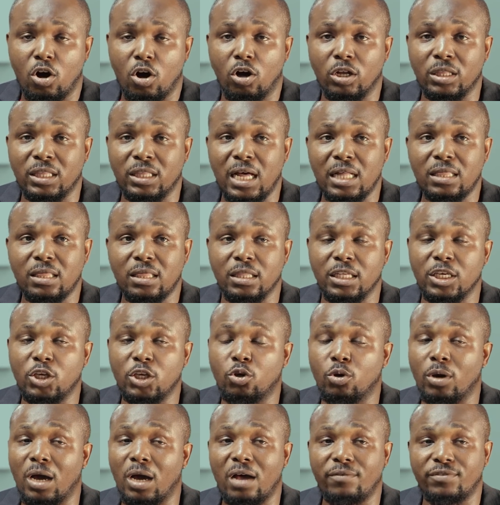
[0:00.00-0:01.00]
On that
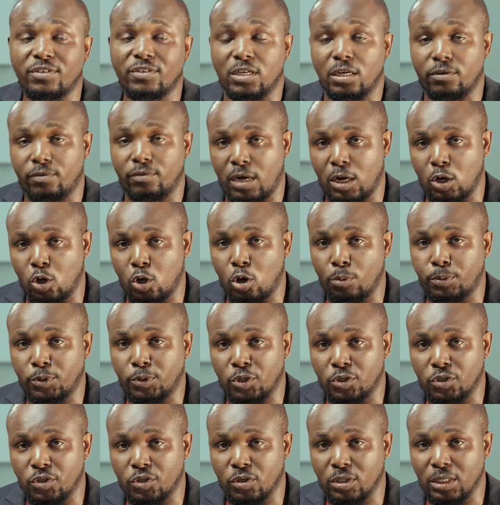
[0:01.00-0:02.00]
link, you have several
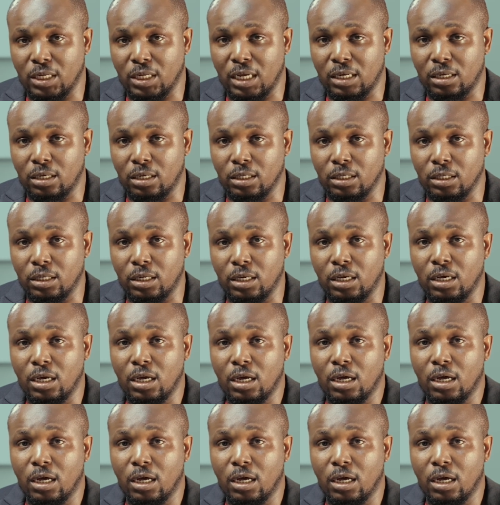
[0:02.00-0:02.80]
options on that link.